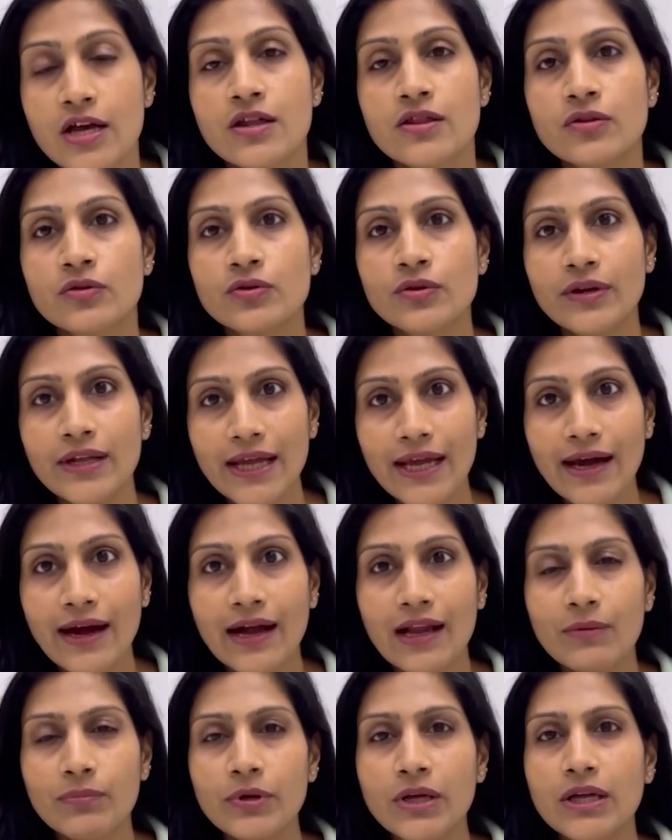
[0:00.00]
So today
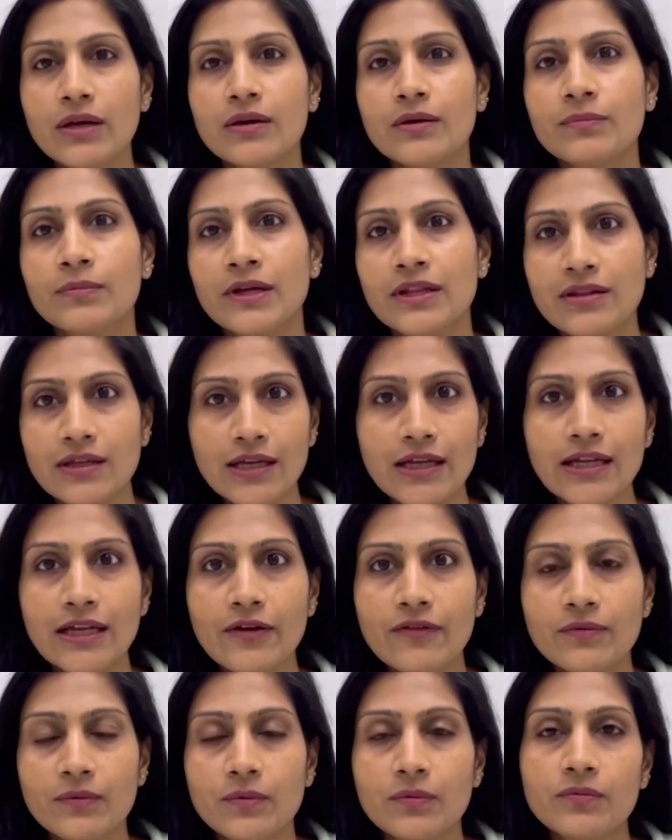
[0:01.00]
I'll be
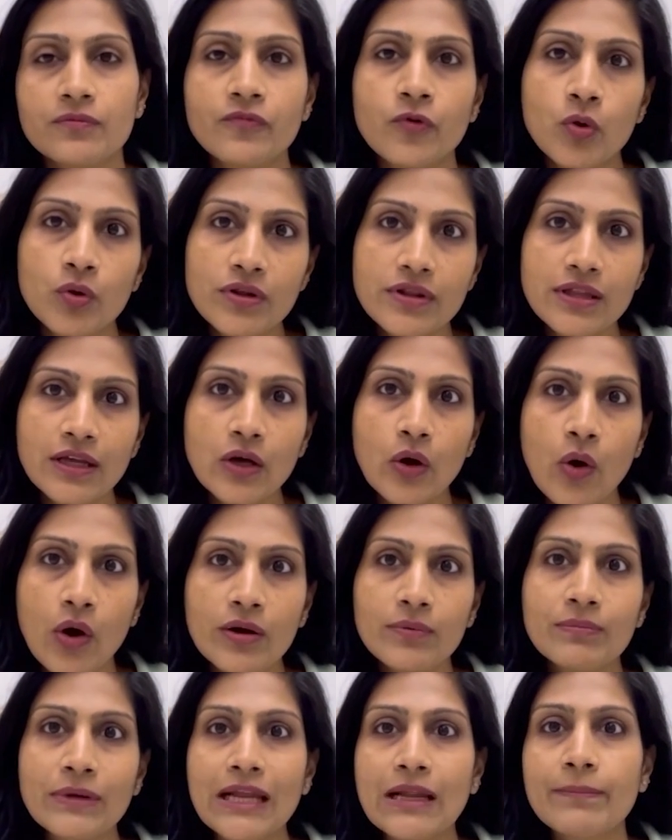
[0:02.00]
basically focusing
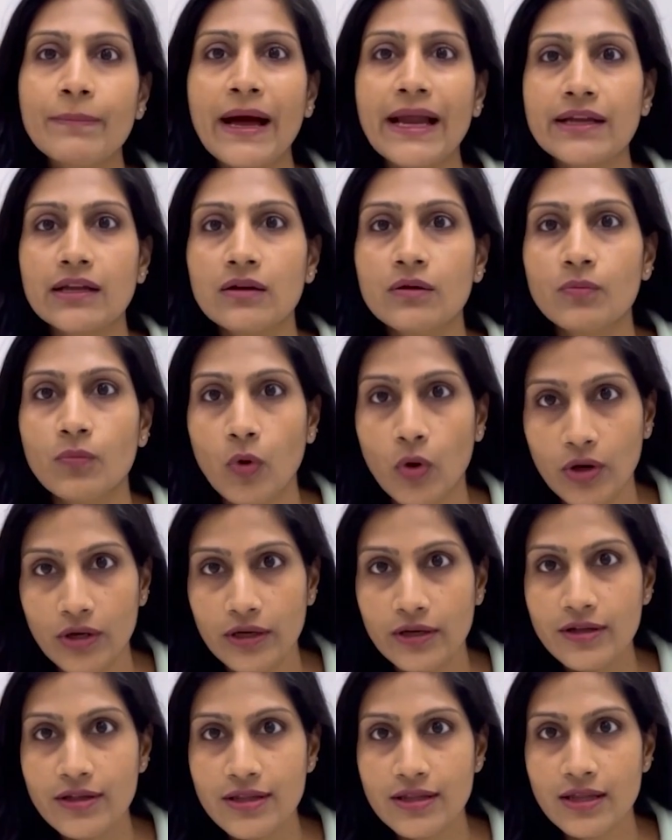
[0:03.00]
on male pattern
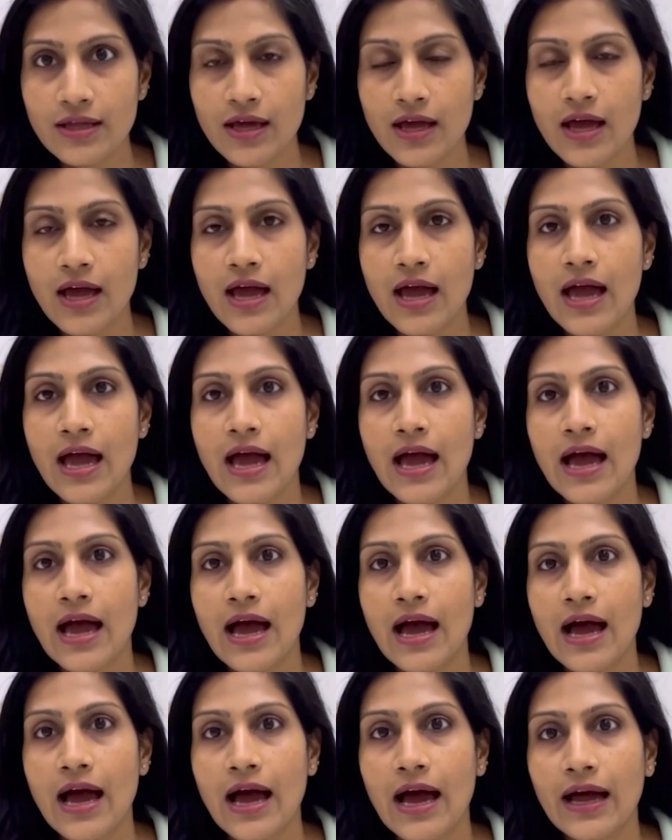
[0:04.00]
baldness
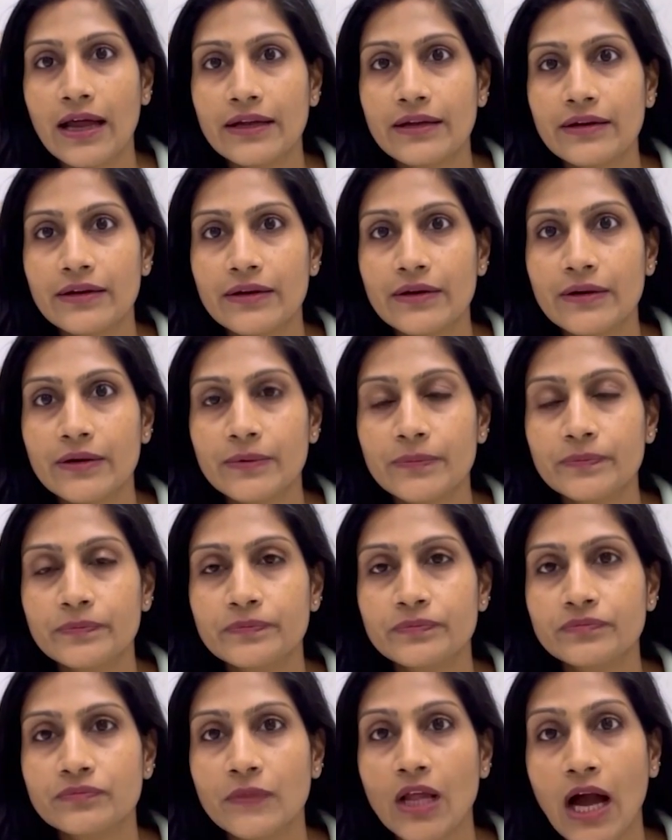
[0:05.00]
and
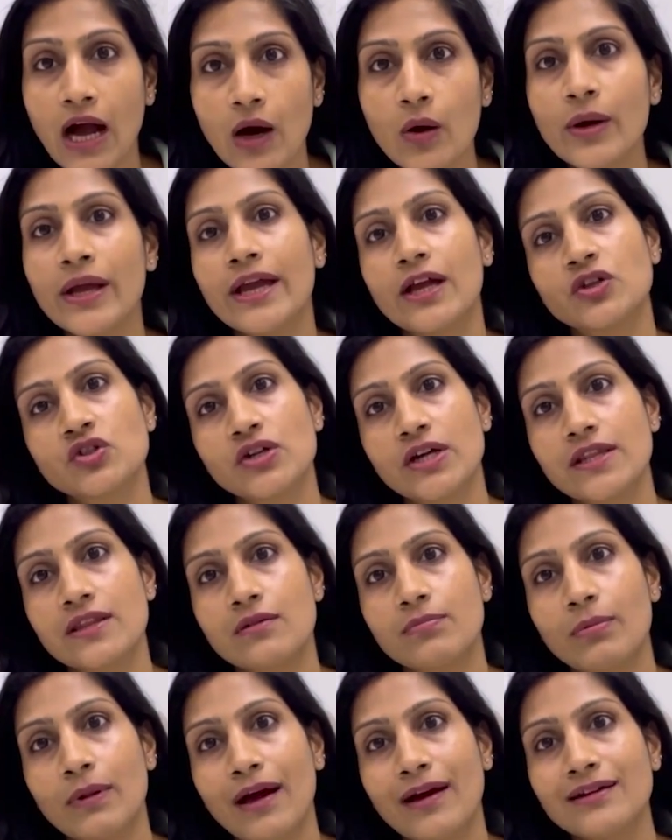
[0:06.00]
how hair
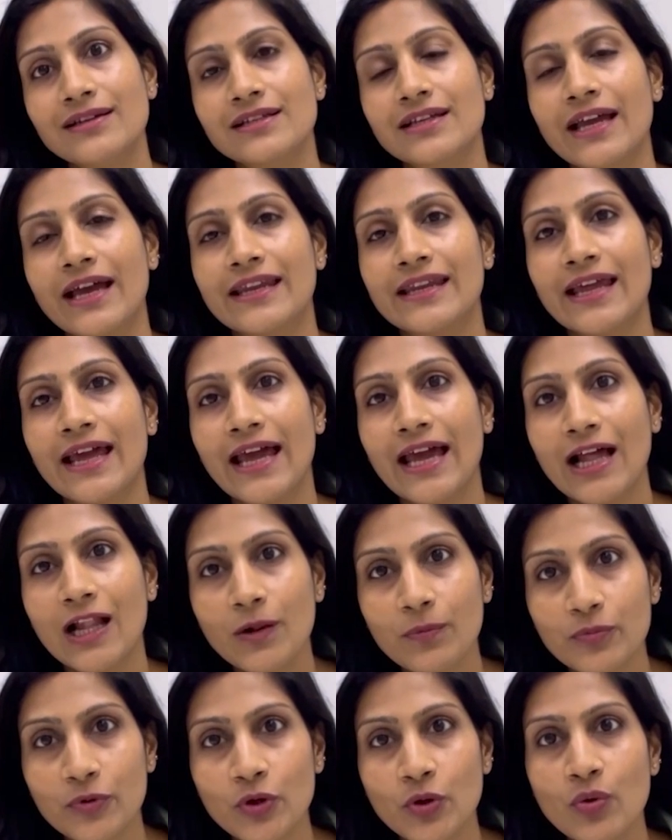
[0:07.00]
transplant can
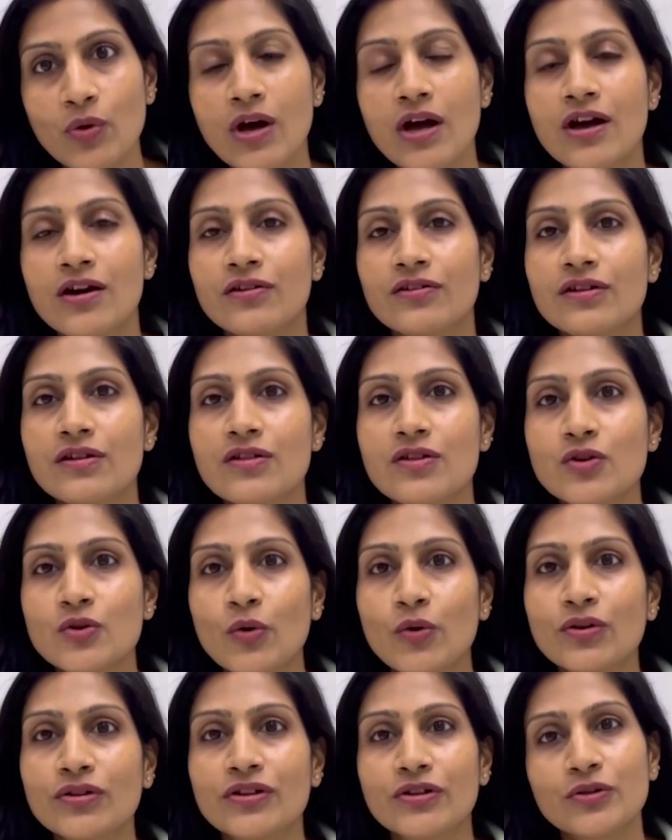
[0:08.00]
help you
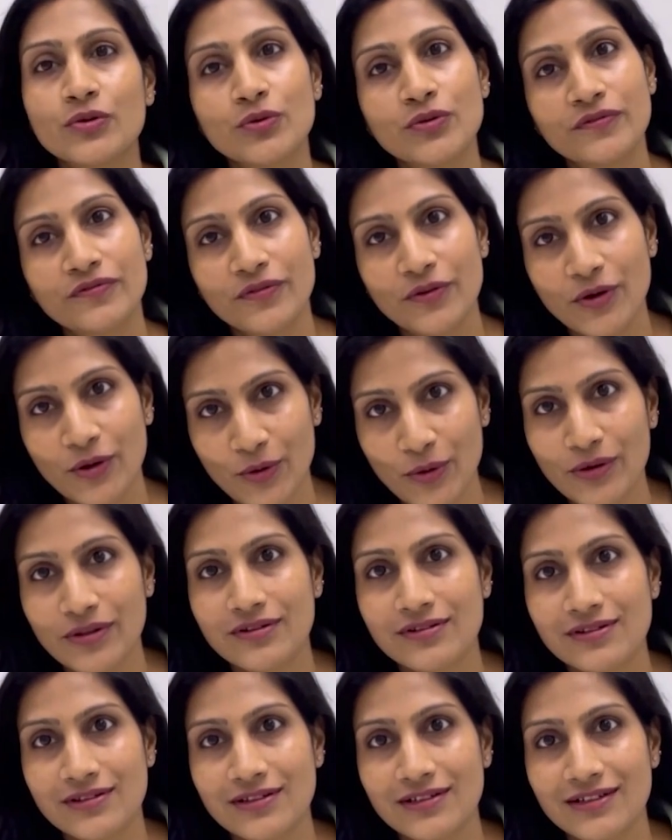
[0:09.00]
restore the youthful
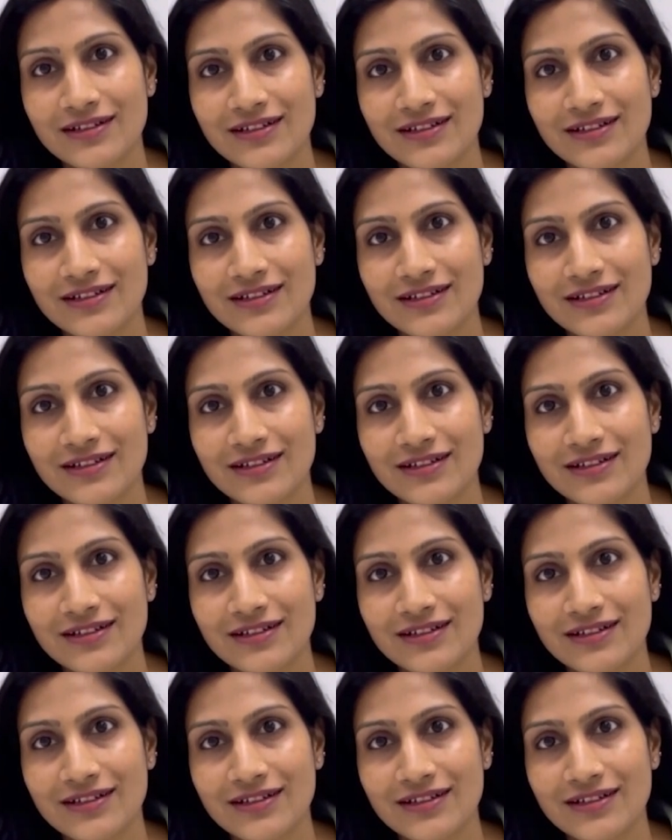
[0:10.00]
looks.